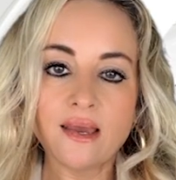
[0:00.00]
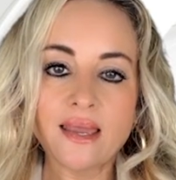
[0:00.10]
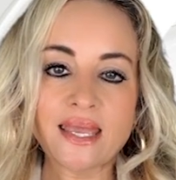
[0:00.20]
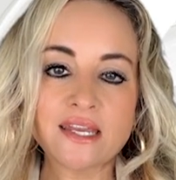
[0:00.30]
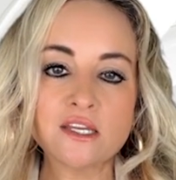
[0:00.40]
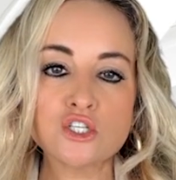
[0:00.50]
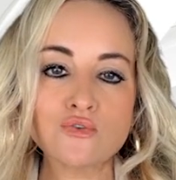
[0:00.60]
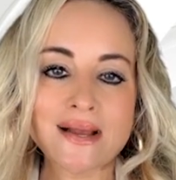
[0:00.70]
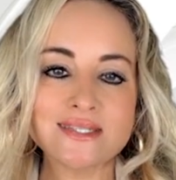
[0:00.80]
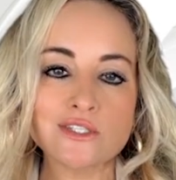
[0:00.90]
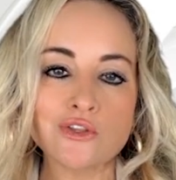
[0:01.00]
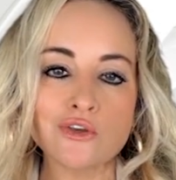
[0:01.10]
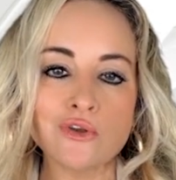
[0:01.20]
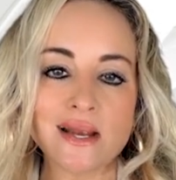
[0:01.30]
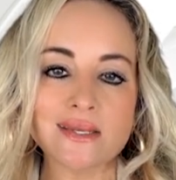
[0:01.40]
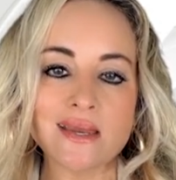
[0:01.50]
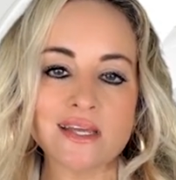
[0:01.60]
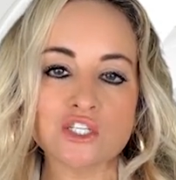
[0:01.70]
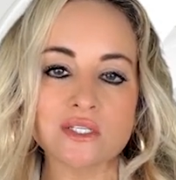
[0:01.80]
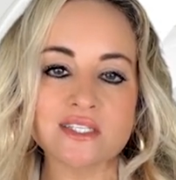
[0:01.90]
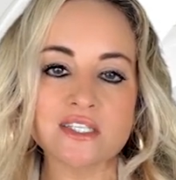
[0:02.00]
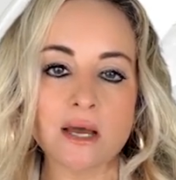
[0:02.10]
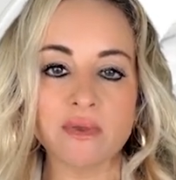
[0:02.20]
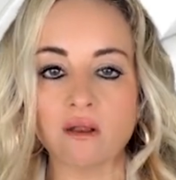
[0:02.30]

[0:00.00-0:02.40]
In an address to the United Nations Summit